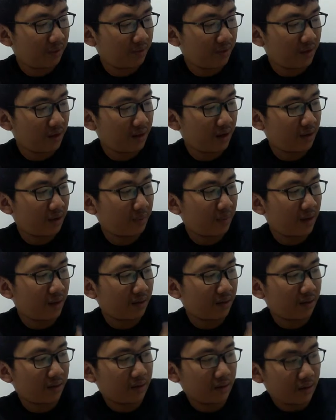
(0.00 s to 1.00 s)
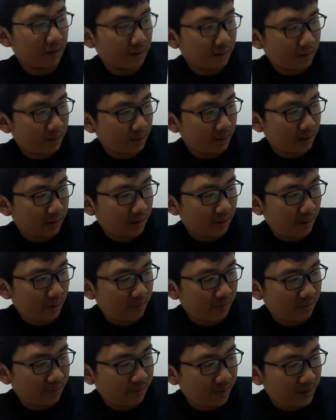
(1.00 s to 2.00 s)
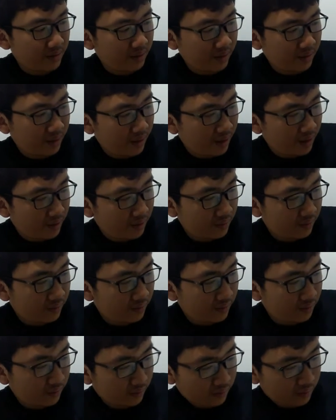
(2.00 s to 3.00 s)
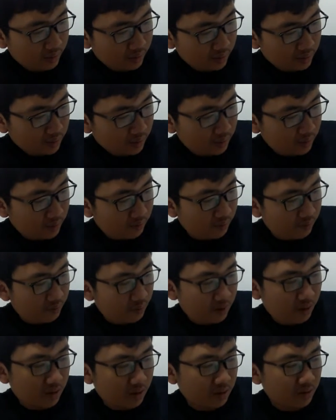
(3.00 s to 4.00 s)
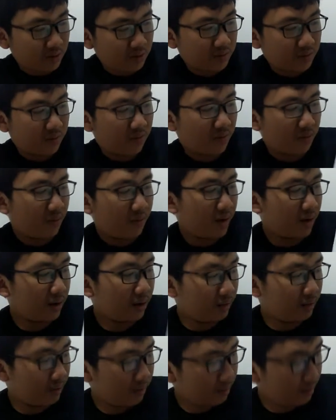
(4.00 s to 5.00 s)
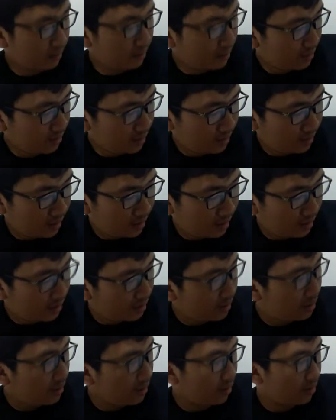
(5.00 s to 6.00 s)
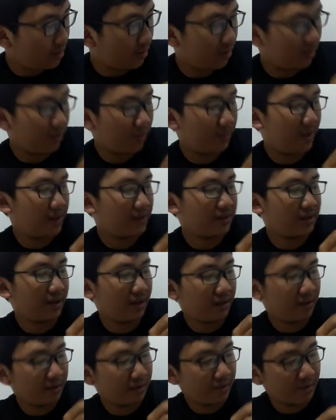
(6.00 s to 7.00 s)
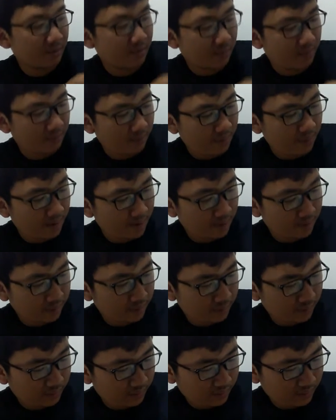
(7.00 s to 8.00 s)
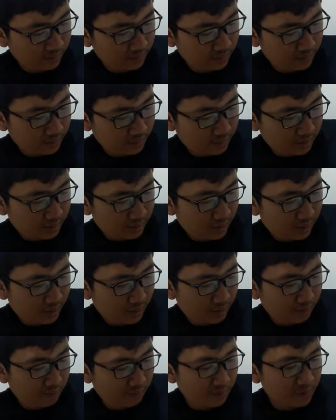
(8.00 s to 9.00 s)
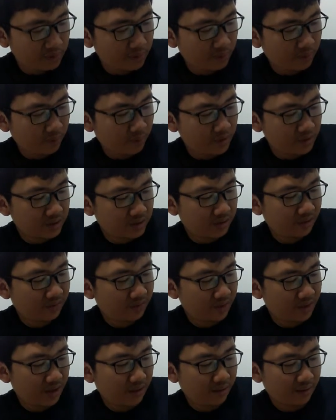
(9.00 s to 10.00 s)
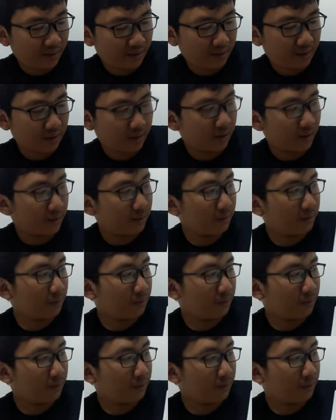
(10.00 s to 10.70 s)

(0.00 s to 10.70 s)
present and past, there is a sample of present tense, used for what, and then also past tense used for what, and when should we shift tenses in here.